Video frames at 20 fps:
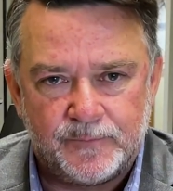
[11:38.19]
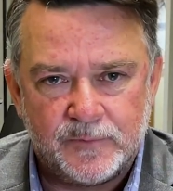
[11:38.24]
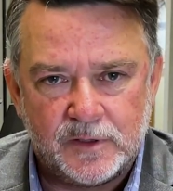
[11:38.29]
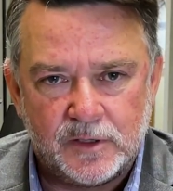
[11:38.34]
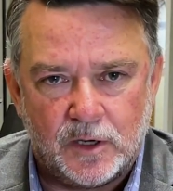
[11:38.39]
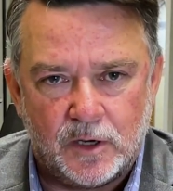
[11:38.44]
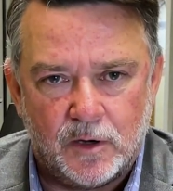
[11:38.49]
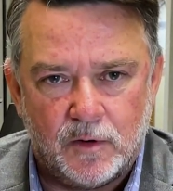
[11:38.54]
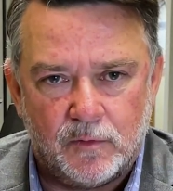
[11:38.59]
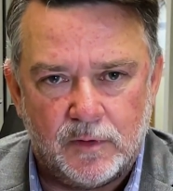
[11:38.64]

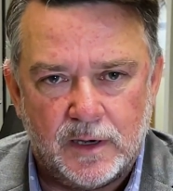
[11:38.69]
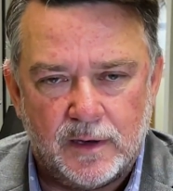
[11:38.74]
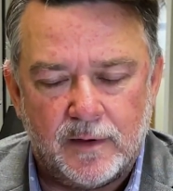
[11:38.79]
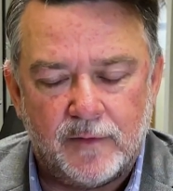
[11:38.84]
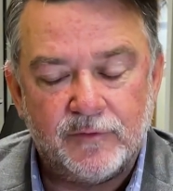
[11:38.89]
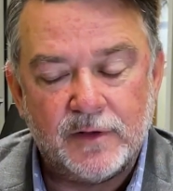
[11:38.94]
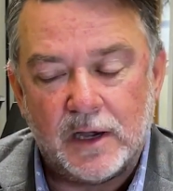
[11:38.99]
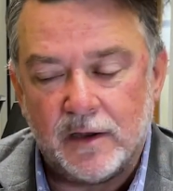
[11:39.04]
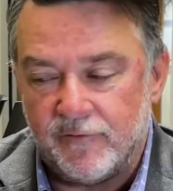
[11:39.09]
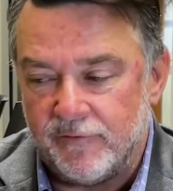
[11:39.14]
and I've
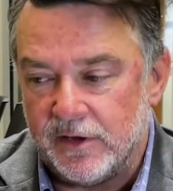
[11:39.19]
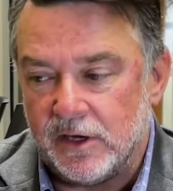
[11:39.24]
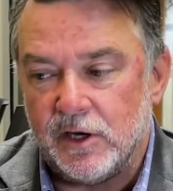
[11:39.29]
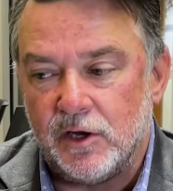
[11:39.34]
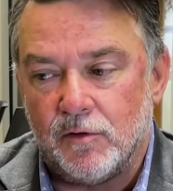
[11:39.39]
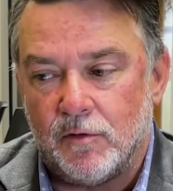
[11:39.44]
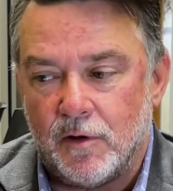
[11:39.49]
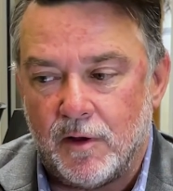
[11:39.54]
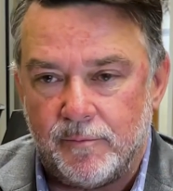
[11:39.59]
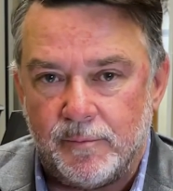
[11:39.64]
done a
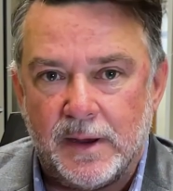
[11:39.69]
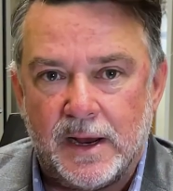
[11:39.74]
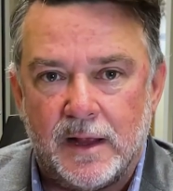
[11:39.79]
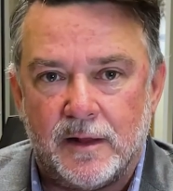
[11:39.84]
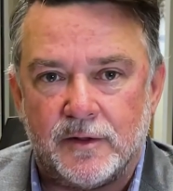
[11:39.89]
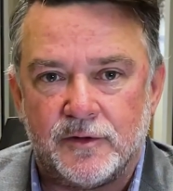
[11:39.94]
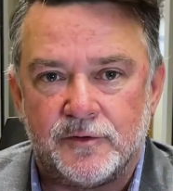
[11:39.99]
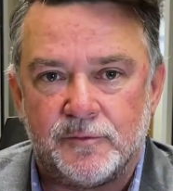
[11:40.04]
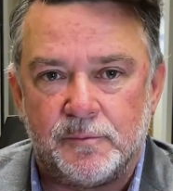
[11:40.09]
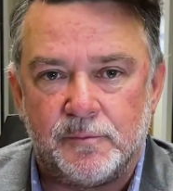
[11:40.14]
video on
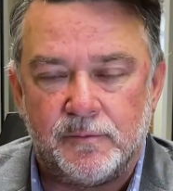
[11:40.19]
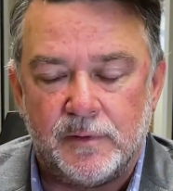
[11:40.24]
balance